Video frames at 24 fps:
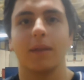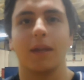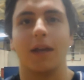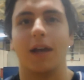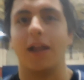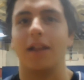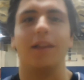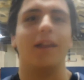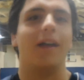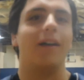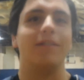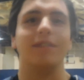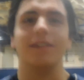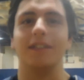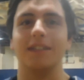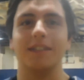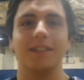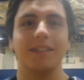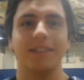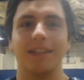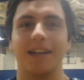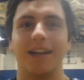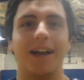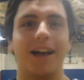I love
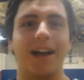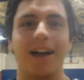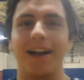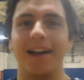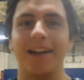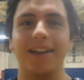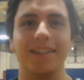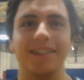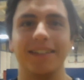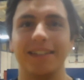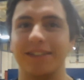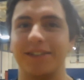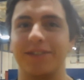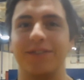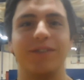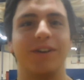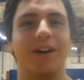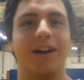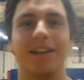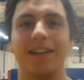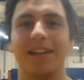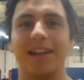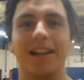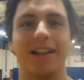it. It's
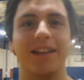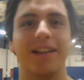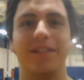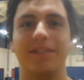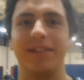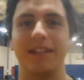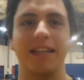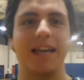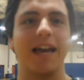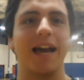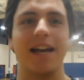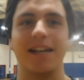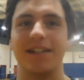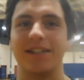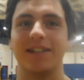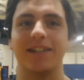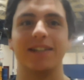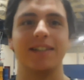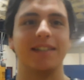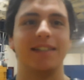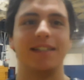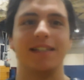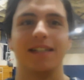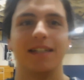fun. I love the guys
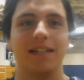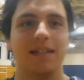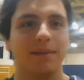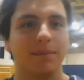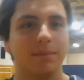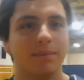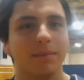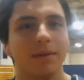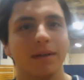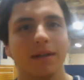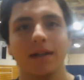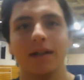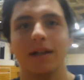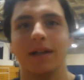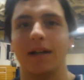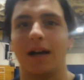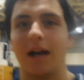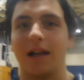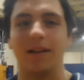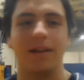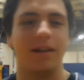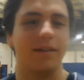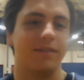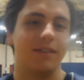on the team.
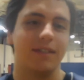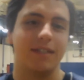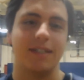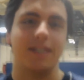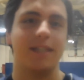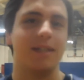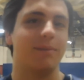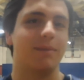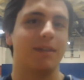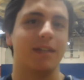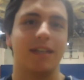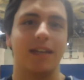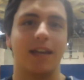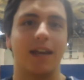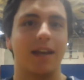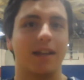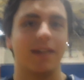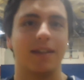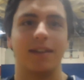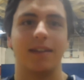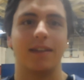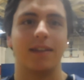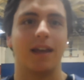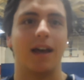I love this team to
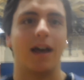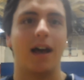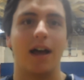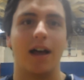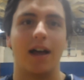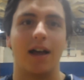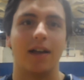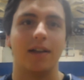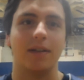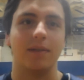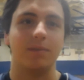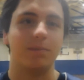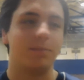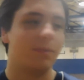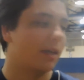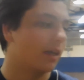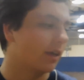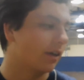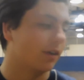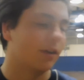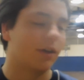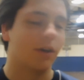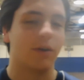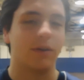death.
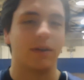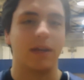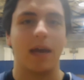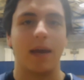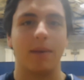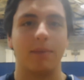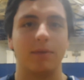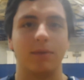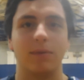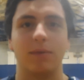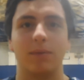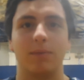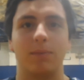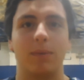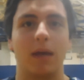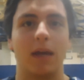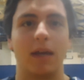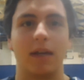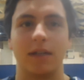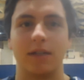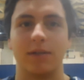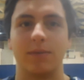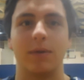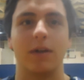Being a co-captain with
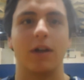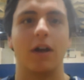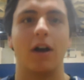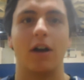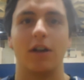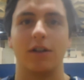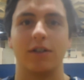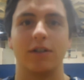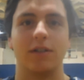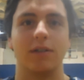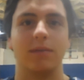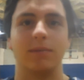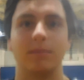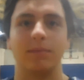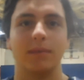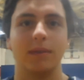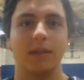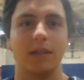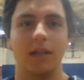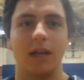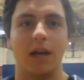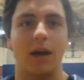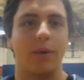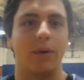Ben has been awesome.
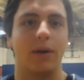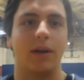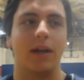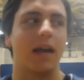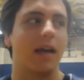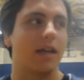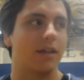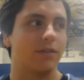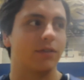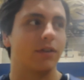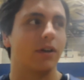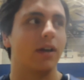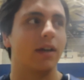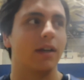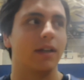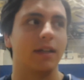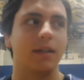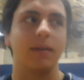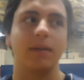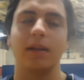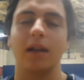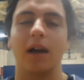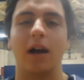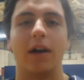I wouldn't ask for any
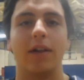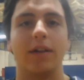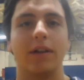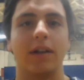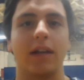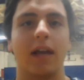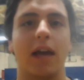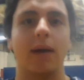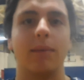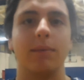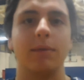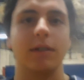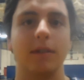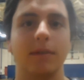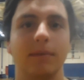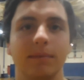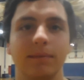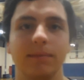other captain.